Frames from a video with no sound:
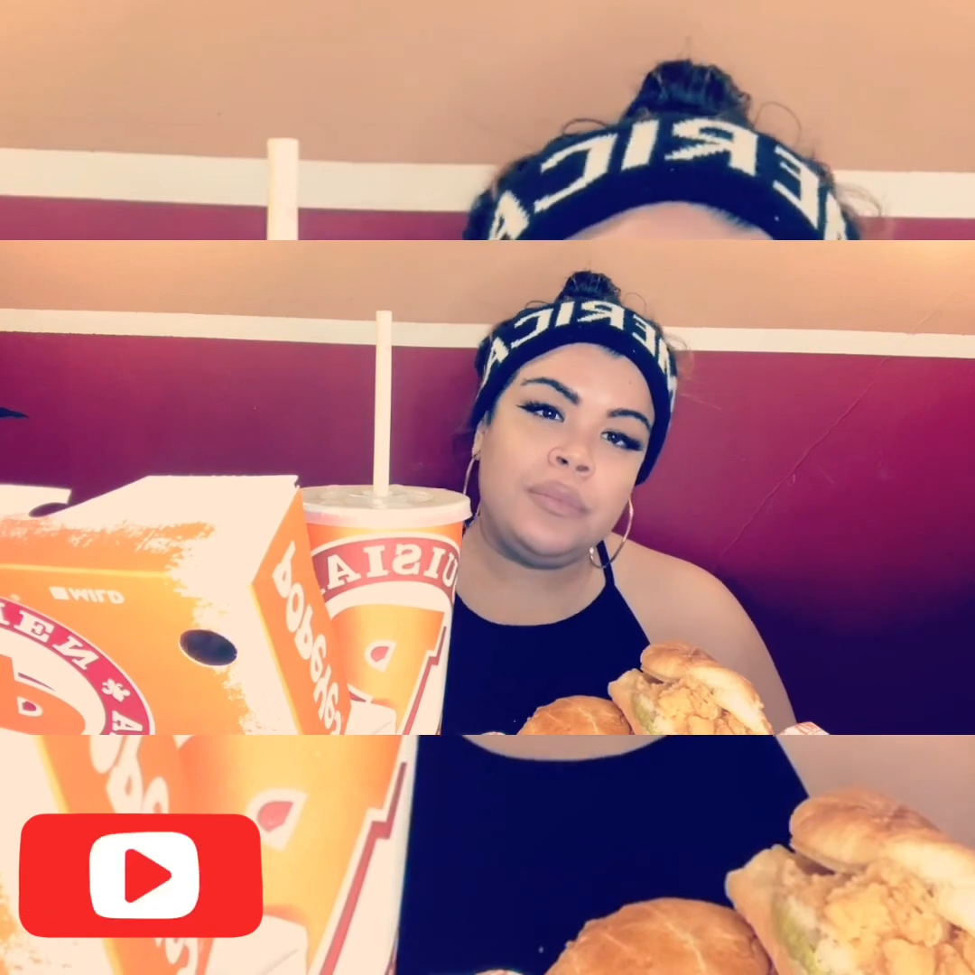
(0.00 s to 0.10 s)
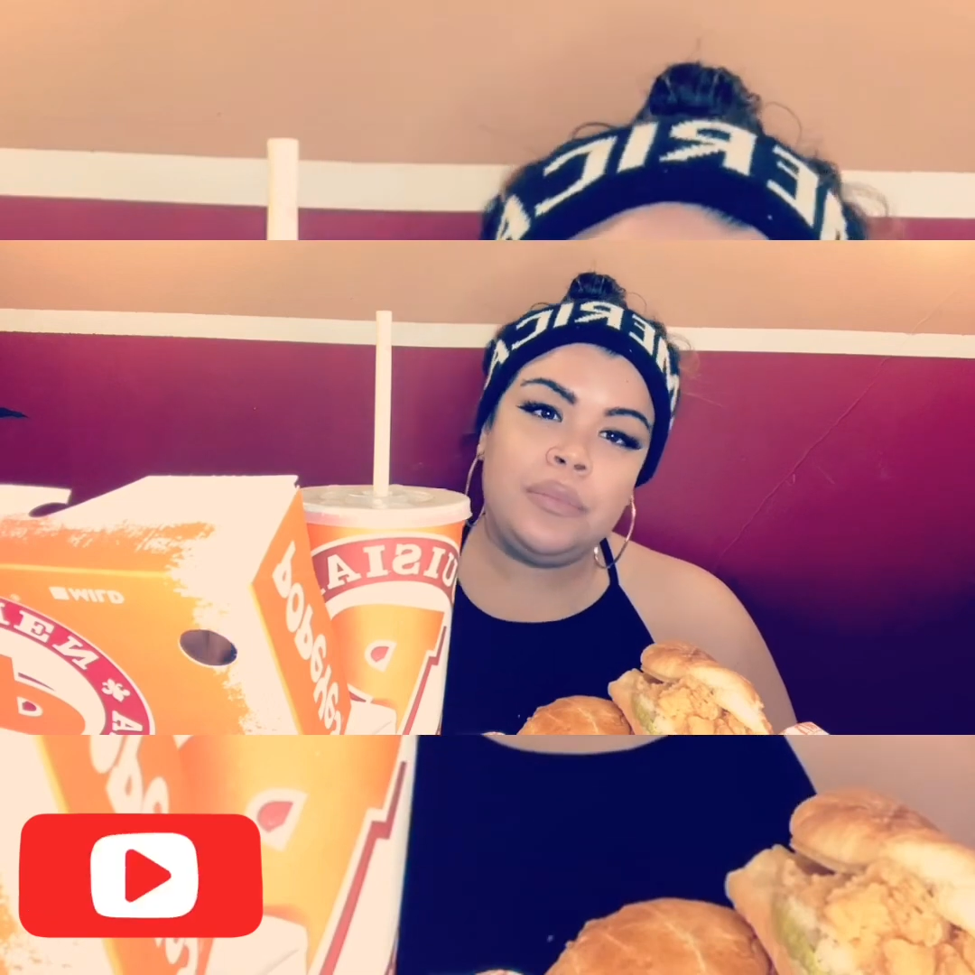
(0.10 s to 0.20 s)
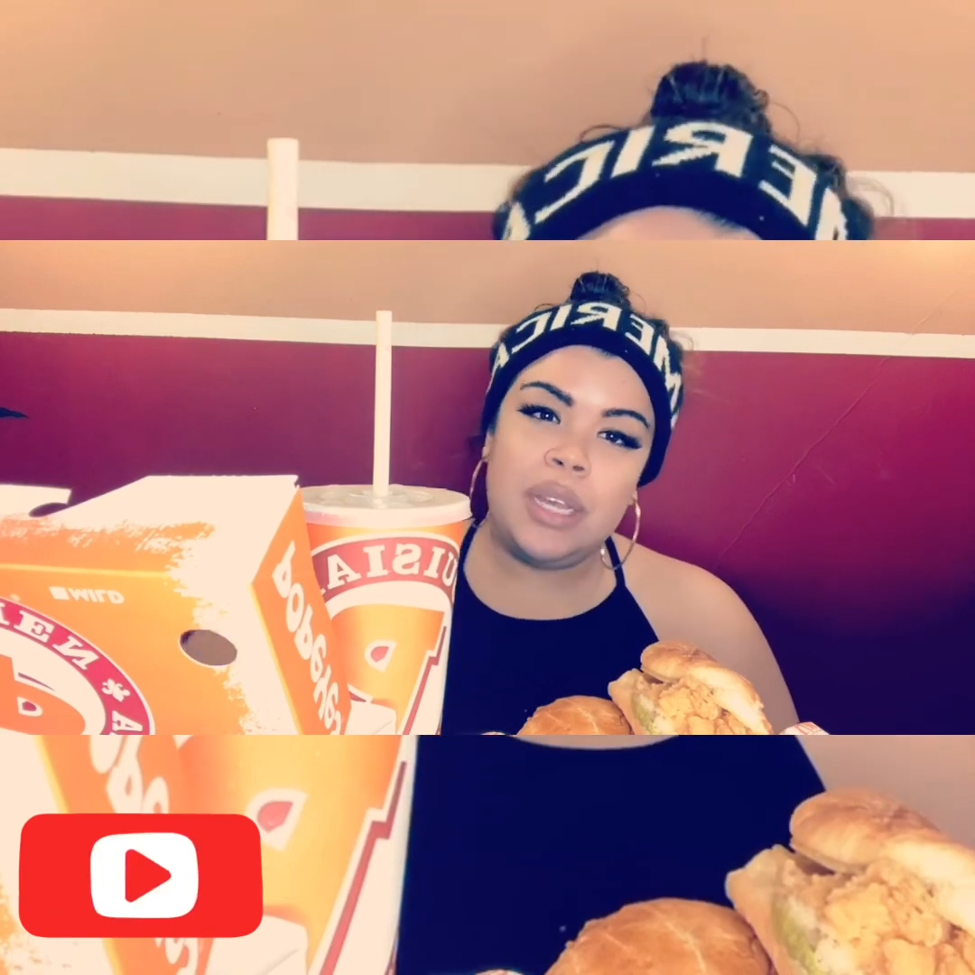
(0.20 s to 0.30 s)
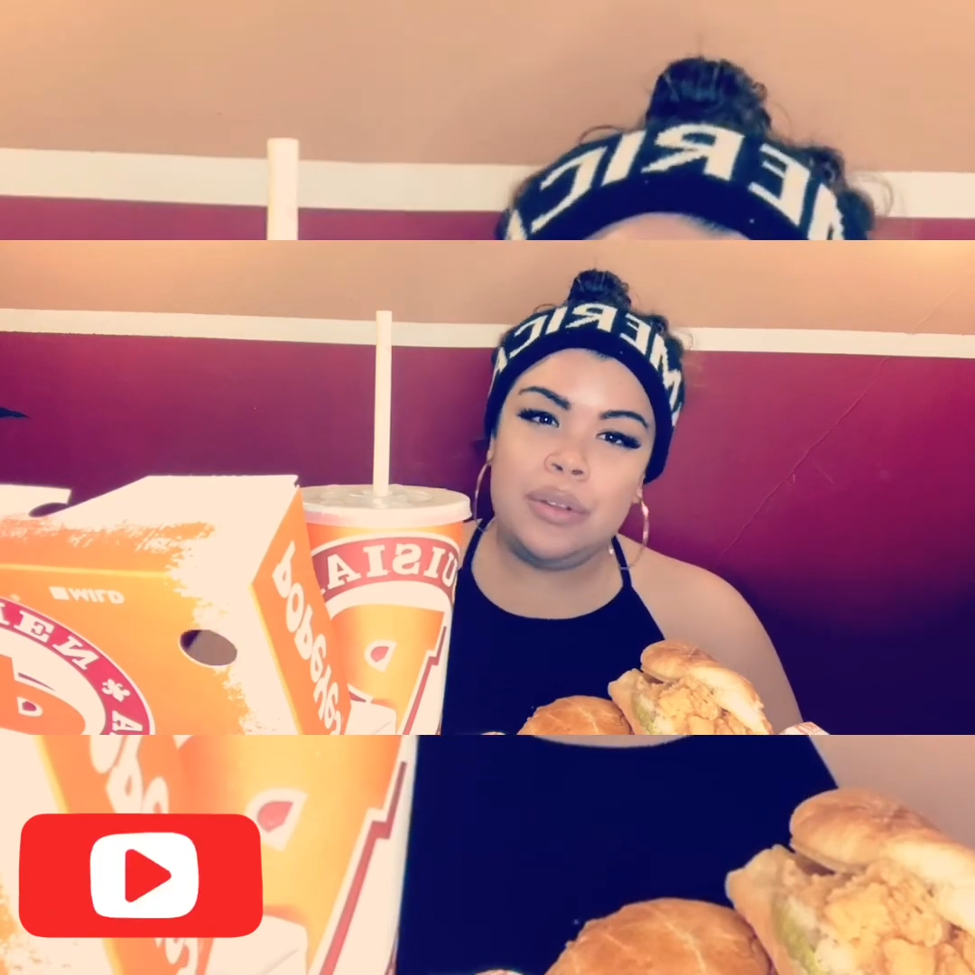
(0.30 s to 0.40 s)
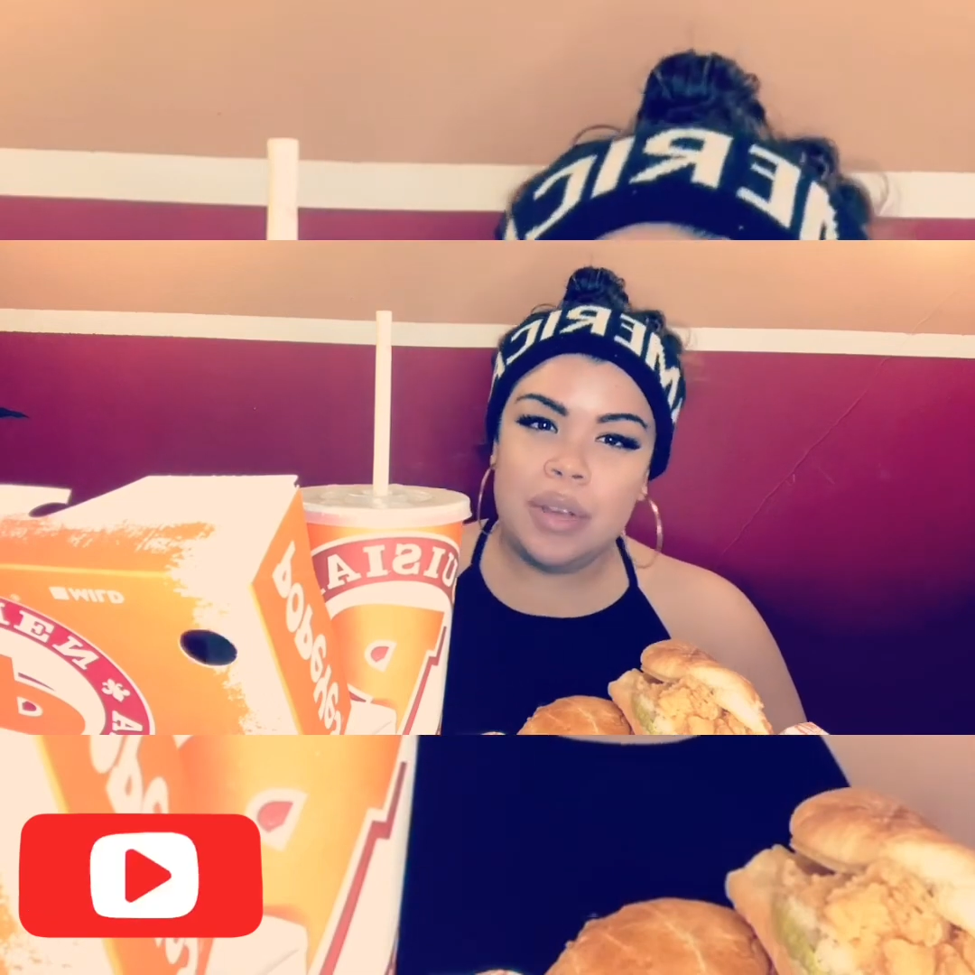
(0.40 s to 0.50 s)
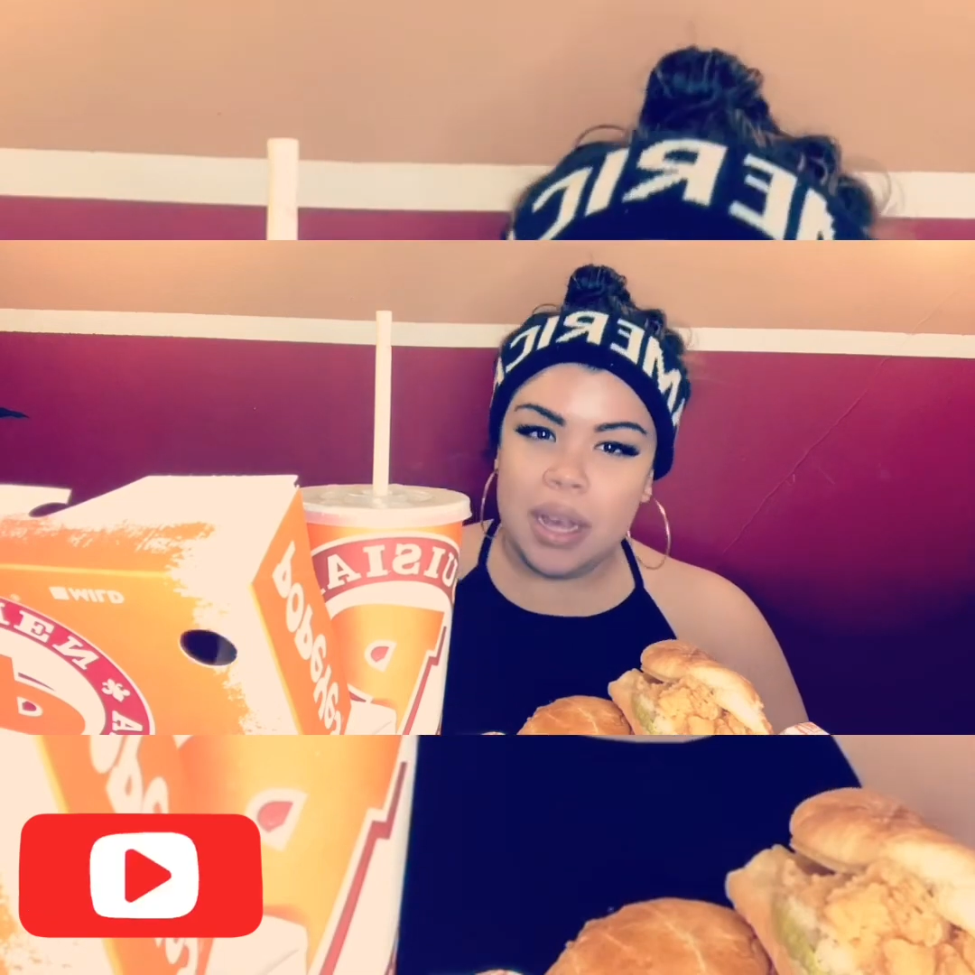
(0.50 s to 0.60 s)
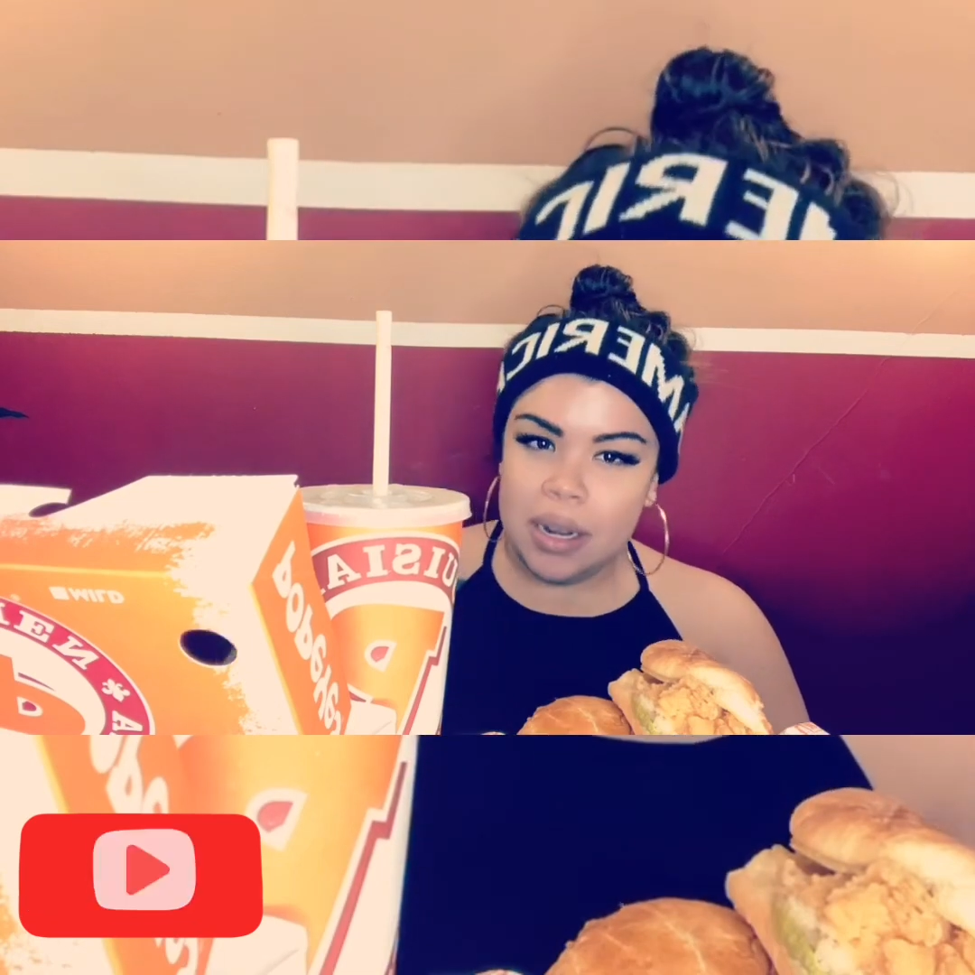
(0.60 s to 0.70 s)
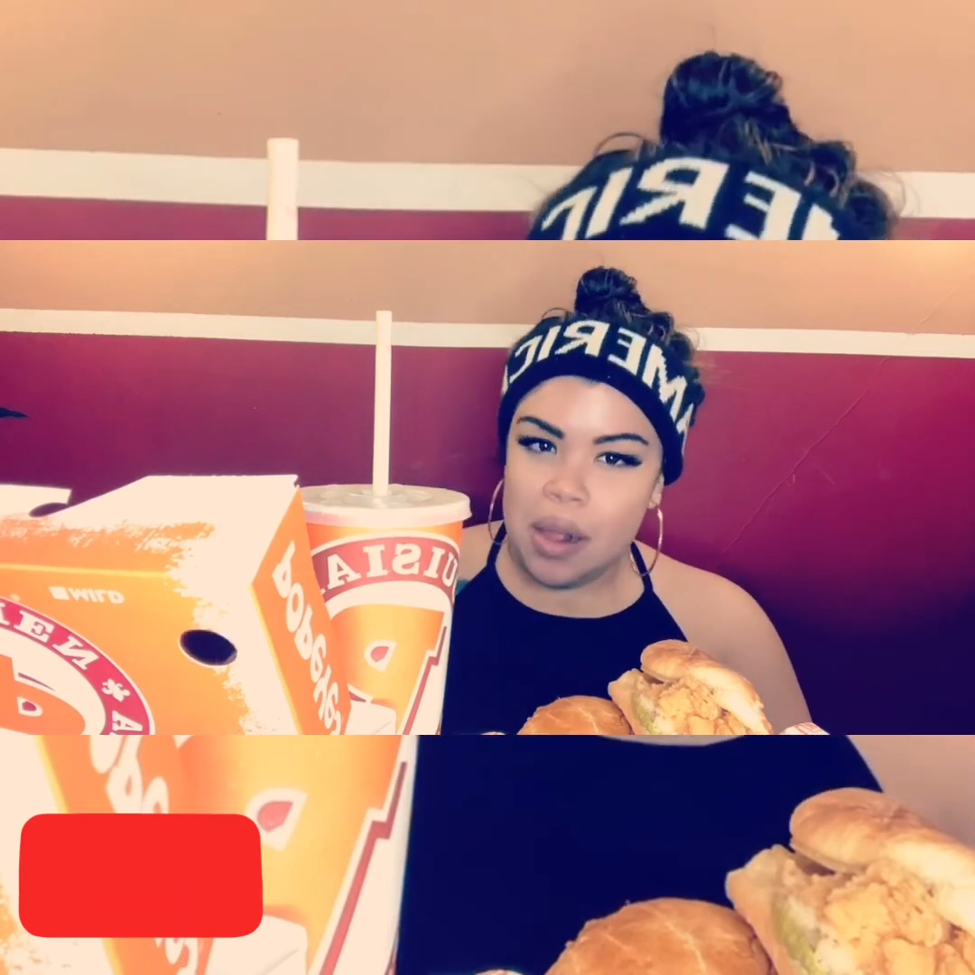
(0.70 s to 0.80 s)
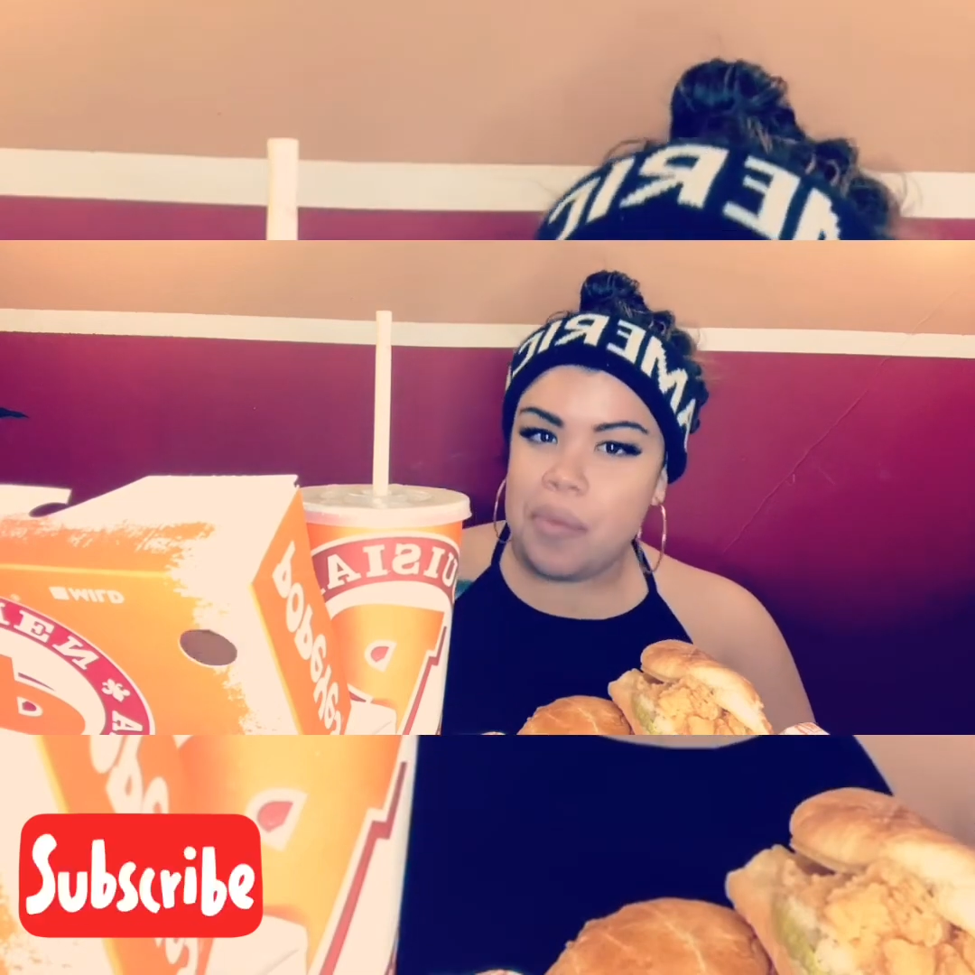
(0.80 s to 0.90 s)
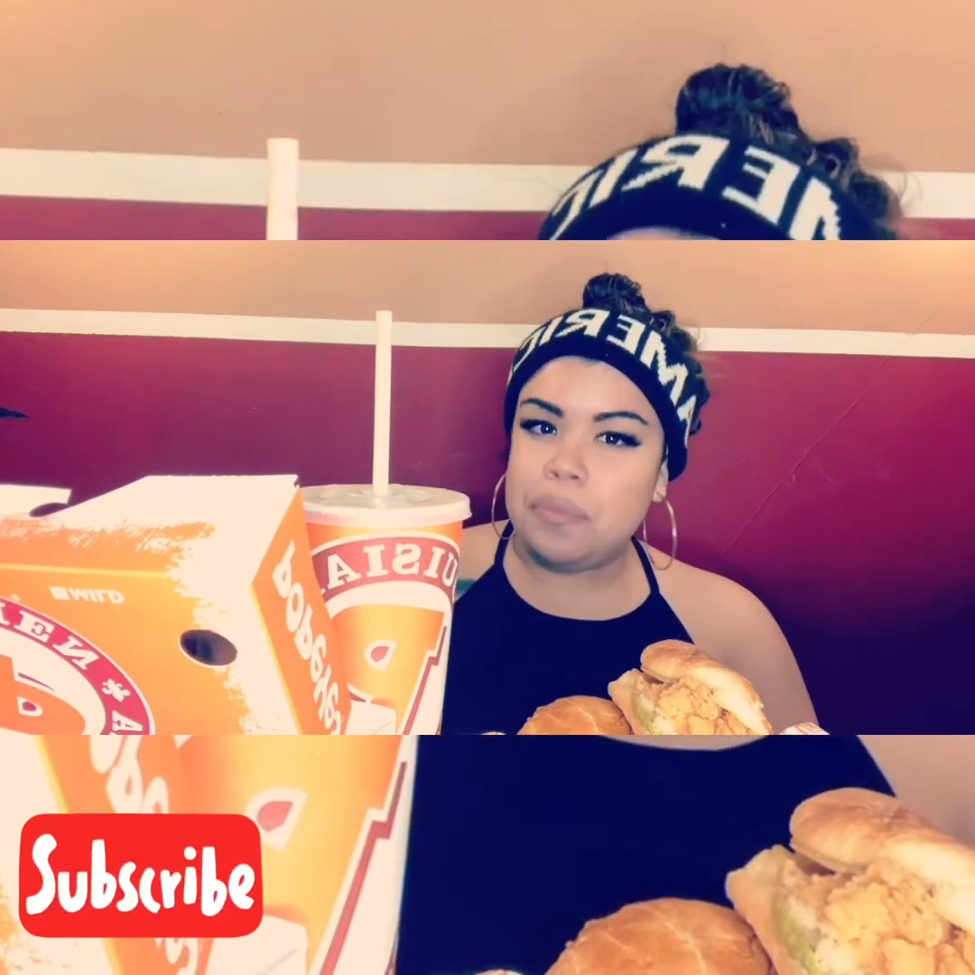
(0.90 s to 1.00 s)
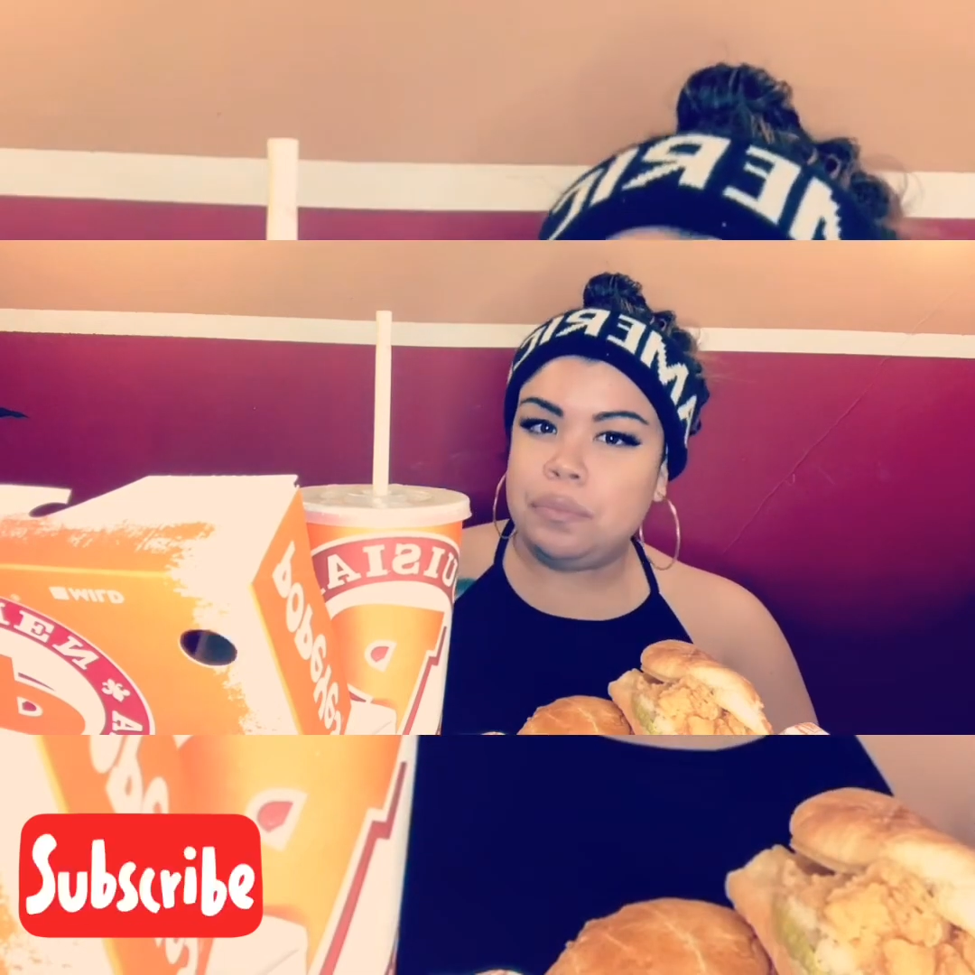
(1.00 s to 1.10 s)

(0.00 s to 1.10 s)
that you kind of